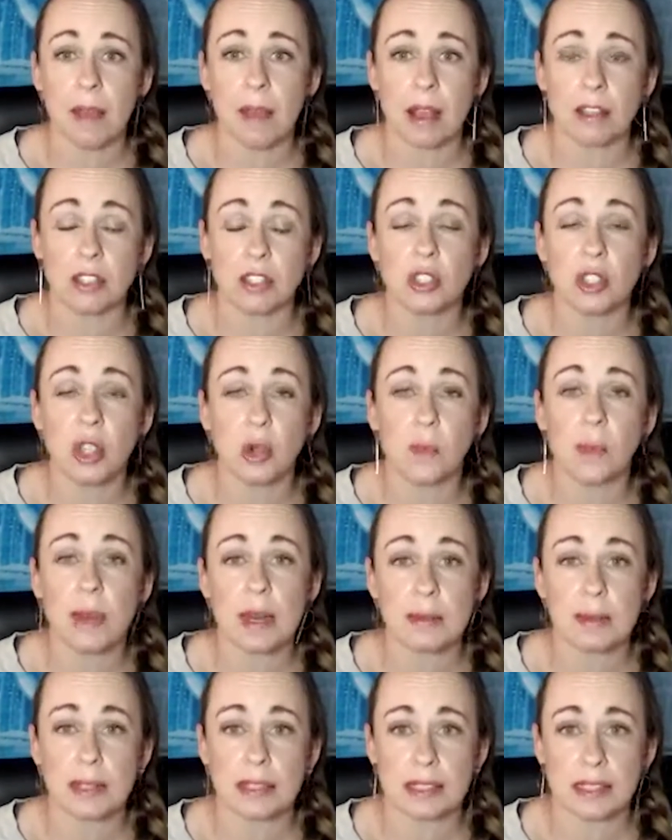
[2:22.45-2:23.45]
so many
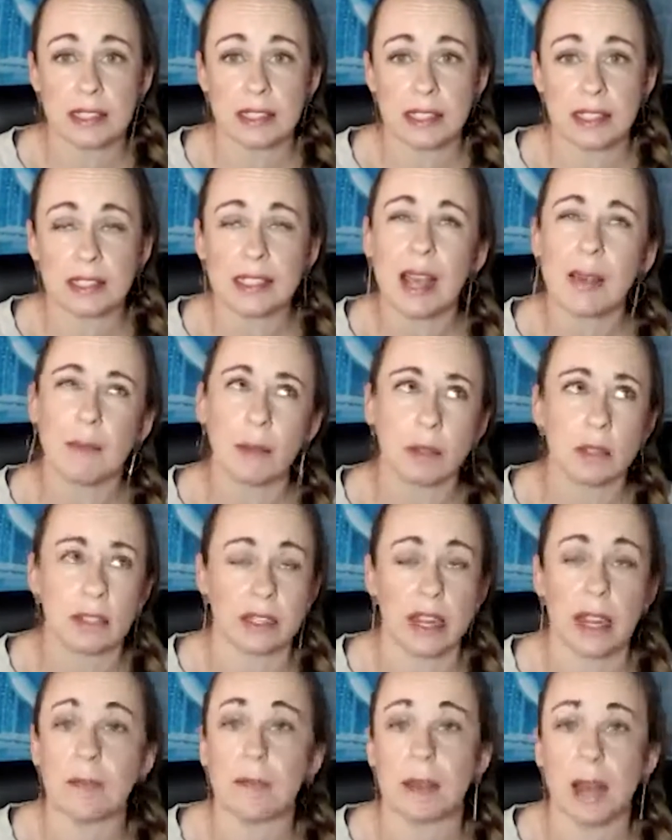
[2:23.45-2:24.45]
businesses, not most of the
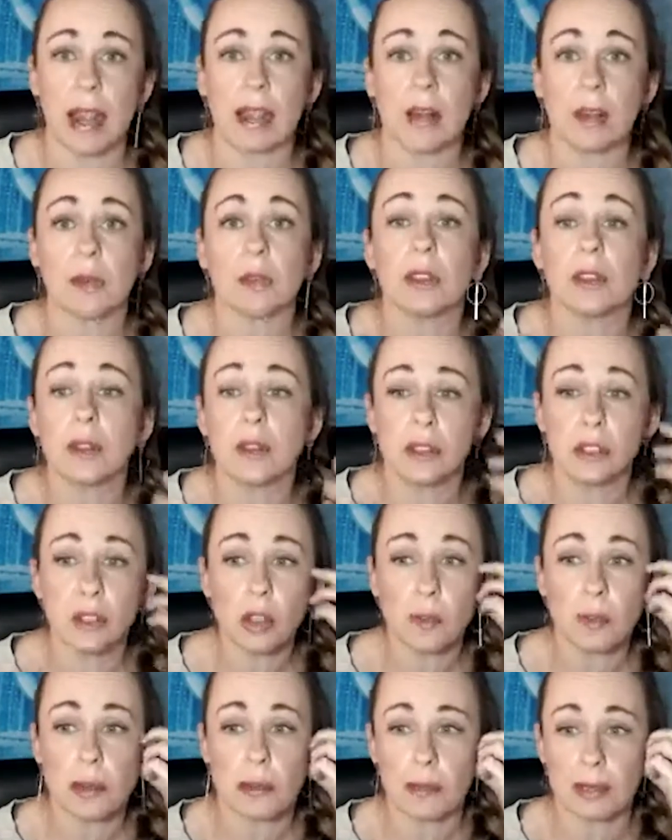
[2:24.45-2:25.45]
time, but I know that there are so
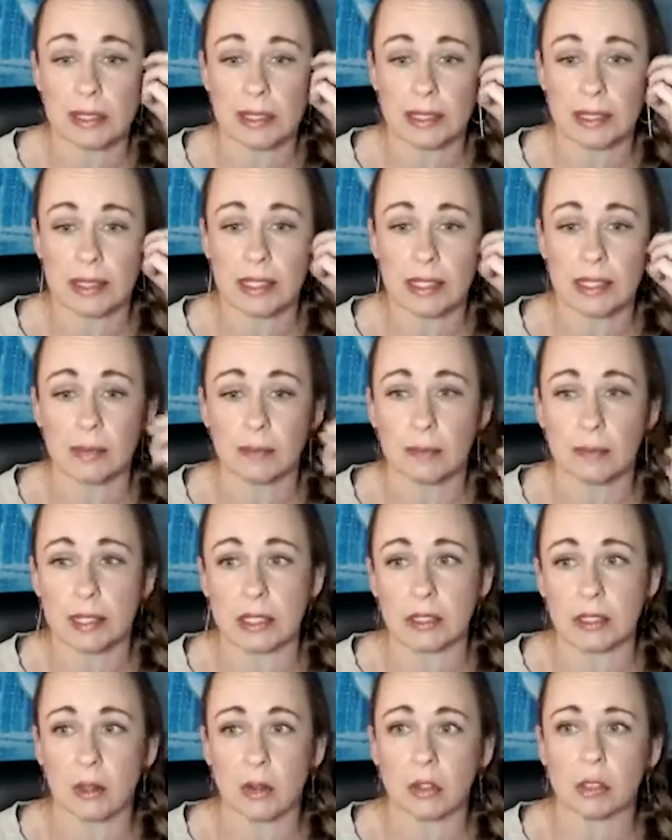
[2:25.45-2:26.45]
many businesses and
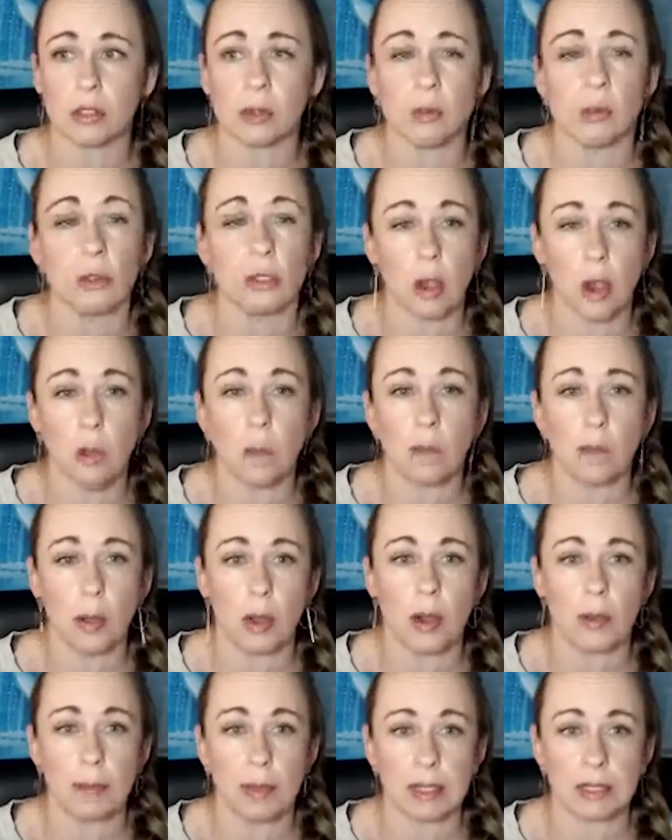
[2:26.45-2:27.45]
business owners who don't
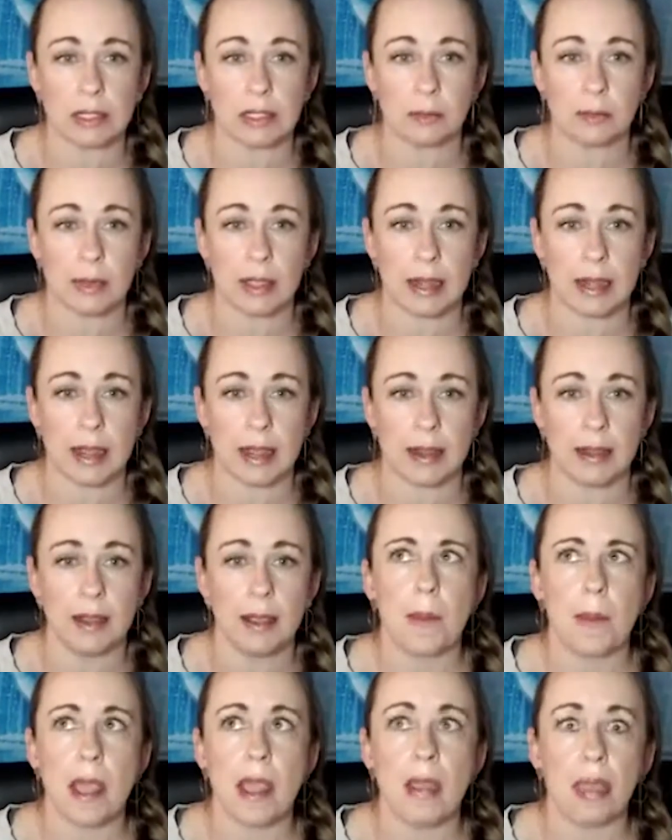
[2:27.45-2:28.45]
put a business plan in
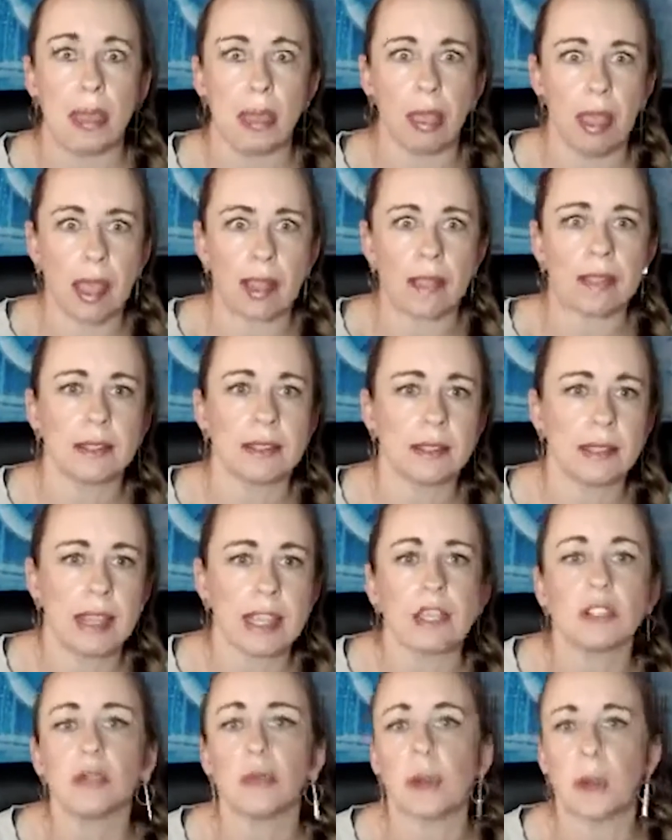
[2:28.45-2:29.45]
unless
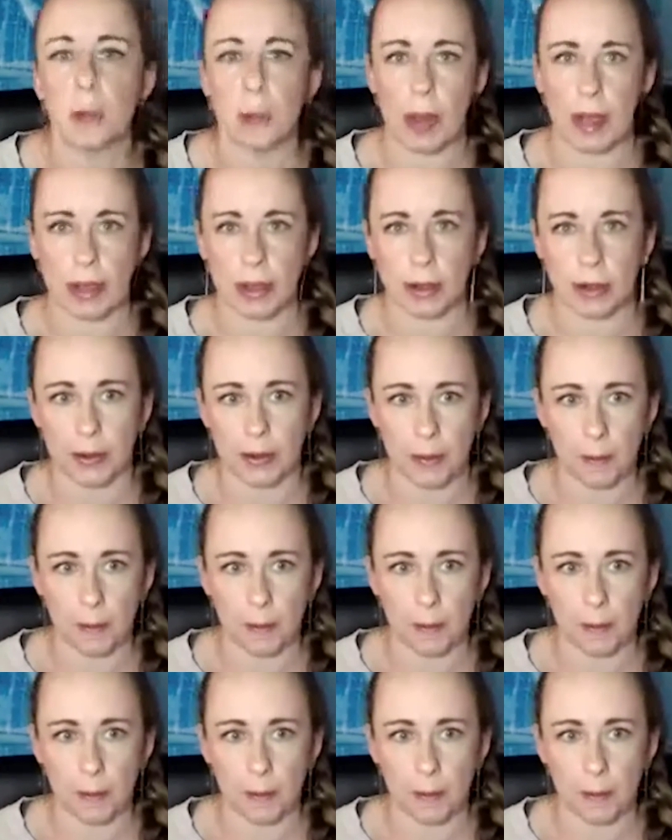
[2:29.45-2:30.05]
it's required.